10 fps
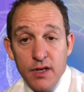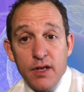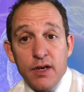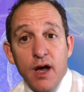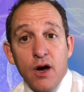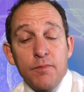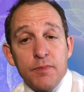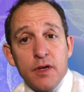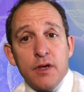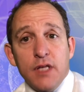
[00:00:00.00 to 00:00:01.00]
Now,
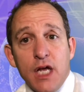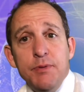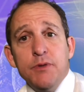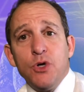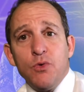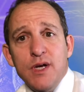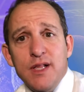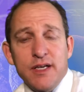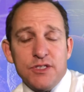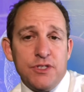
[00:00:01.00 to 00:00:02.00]
a lot of people don't
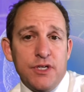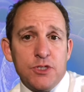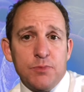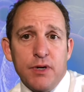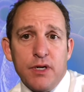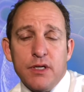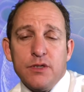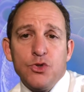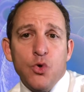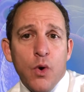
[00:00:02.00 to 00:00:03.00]
realize this, but
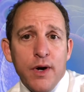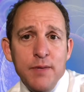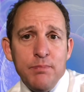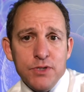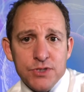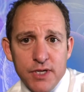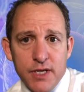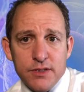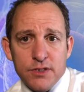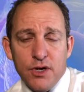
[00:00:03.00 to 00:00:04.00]

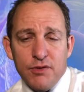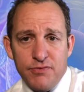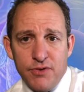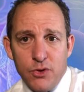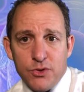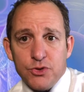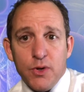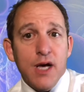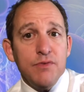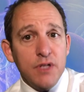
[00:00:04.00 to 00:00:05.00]
20% of folks who
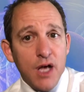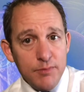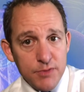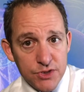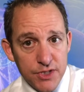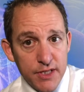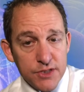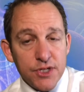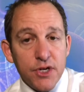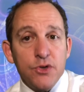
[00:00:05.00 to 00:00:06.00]
have Lyme disease
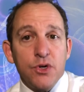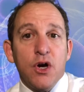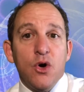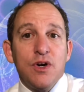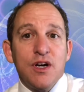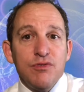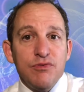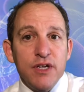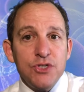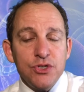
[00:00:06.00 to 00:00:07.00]
and undergo
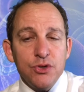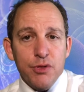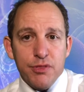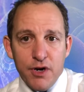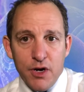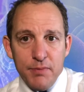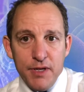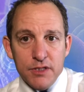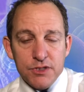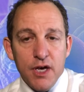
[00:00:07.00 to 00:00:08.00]
conventional
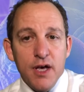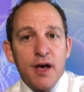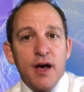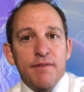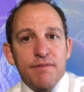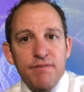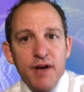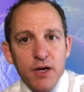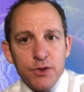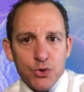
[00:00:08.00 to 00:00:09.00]
therapies
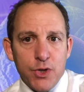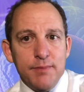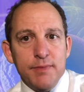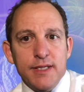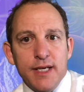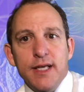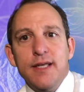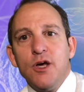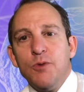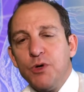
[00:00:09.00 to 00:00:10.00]
fail treatment and end
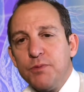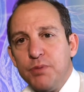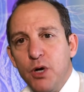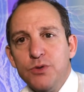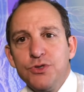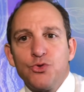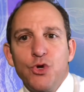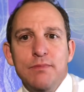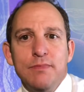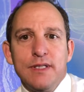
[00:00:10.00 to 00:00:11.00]
up with
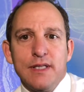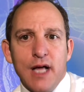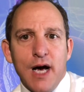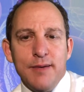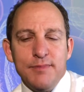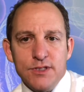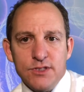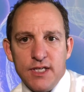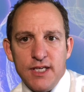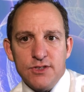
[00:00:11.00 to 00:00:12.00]
post-treatment Lyme
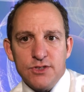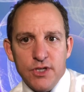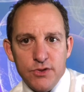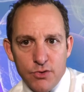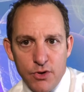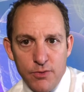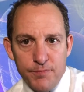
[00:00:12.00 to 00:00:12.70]
disease syndrome.